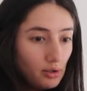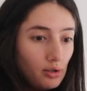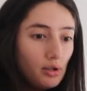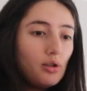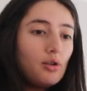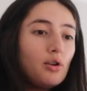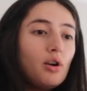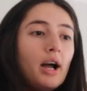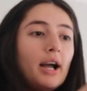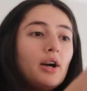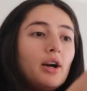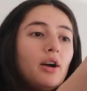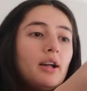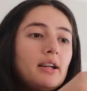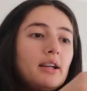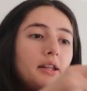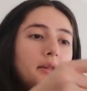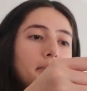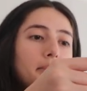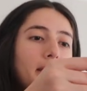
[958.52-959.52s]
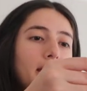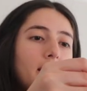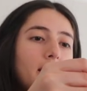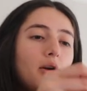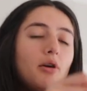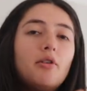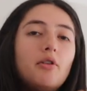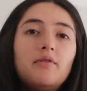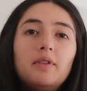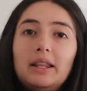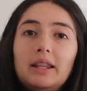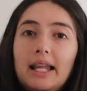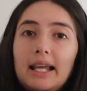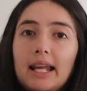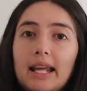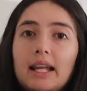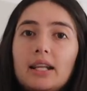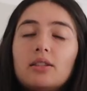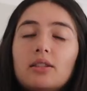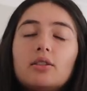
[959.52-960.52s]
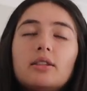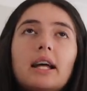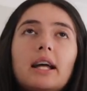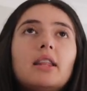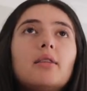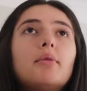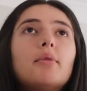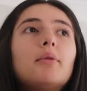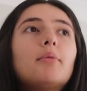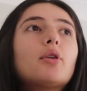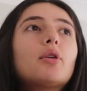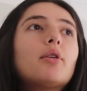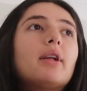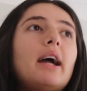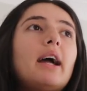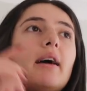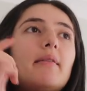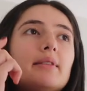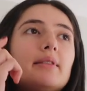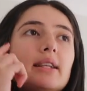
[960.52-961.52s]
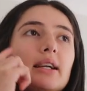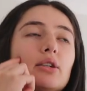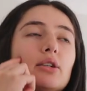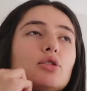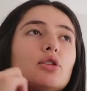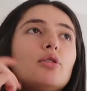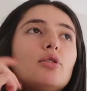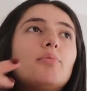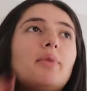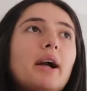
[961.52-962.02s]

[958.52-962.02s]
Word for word: So I got another pair of leggings because at the moment all I have is like two